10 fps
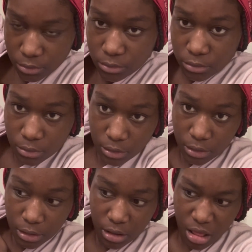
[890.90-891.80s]

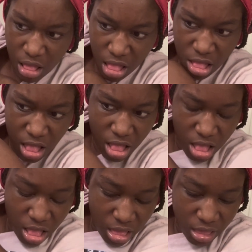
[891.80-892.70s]

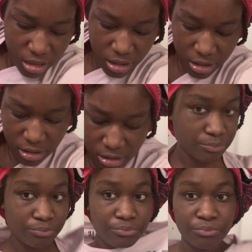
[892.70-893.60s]

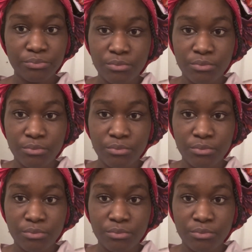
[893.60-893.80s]
[no speech]